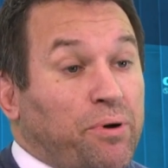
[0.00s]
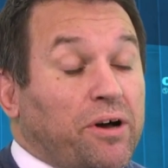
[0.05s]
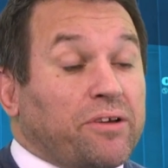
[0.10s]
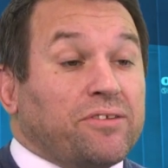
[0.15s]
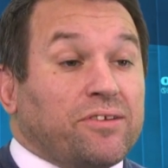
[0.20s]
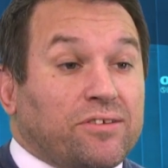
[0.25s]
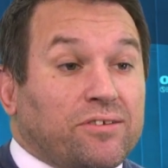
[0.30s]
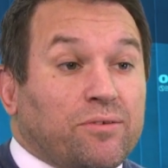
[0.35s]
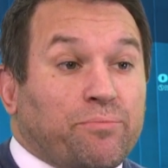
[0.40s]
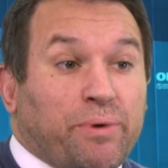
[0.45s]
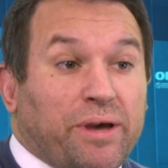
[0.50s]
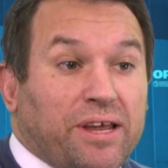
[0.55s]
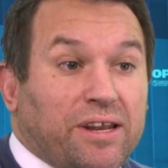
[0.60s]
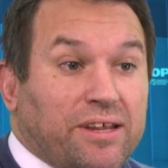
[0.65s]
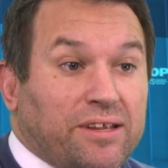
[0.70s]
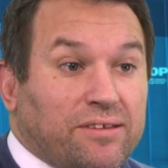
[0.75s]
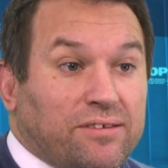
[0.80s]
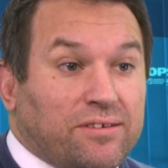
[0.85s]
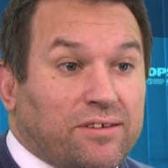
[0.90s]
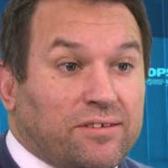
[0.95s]
participate
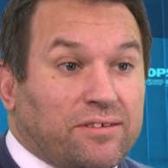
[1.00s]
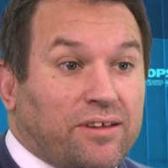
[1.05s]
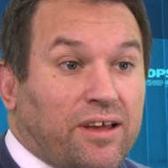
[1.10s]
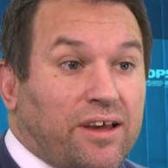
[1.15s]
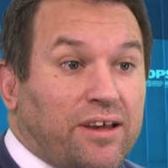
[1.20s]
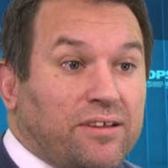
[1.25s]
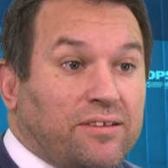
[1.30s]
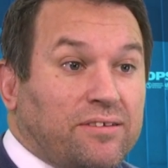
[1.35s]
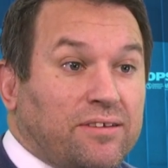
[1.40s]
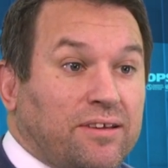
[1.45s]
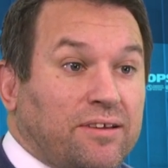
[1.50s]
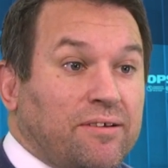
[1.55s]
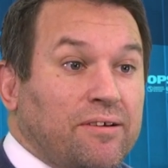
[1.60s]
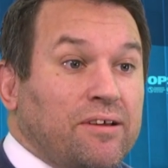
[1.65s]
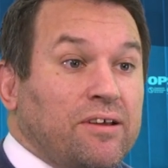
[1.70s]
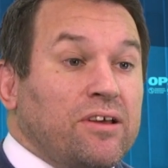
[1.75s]
in society.